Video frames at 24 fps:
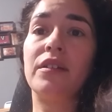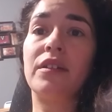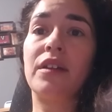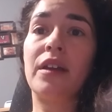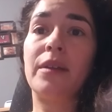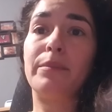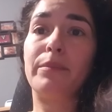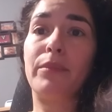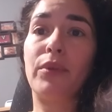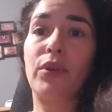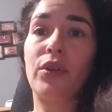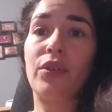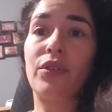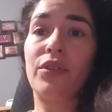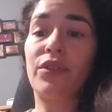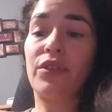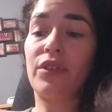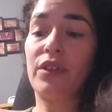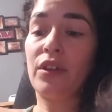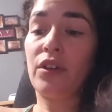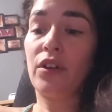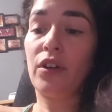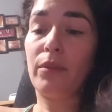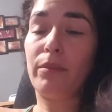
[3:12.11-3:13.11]
at birth
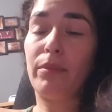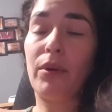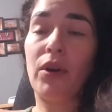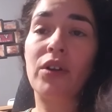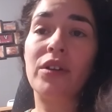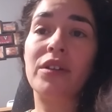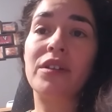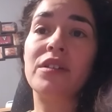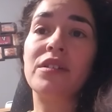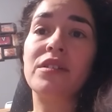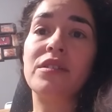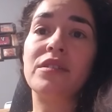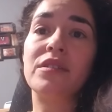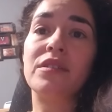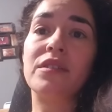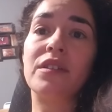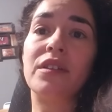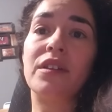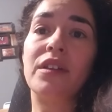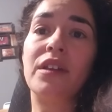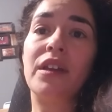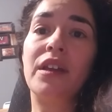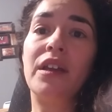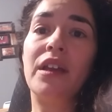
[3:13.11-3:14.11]
in our bodies,
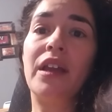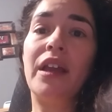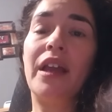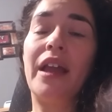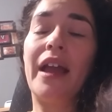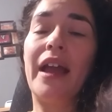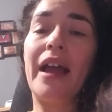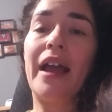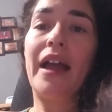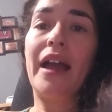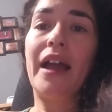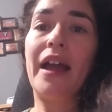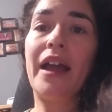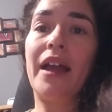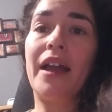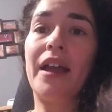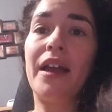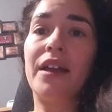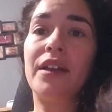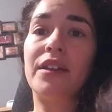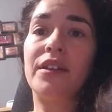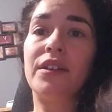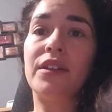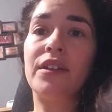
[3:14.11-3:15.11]

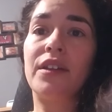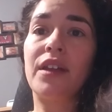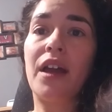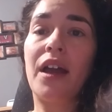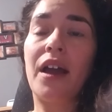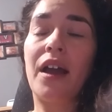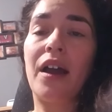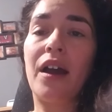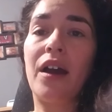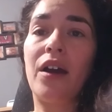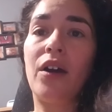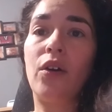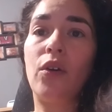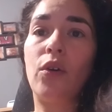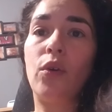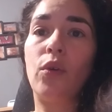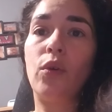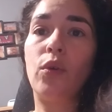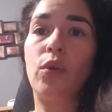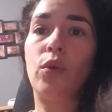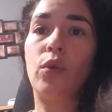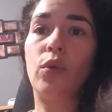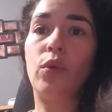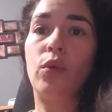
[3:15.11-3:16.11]
and
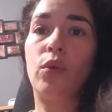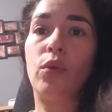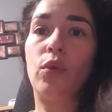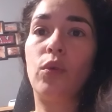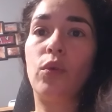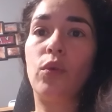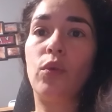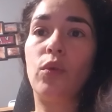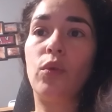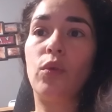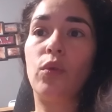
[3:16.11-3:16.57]
how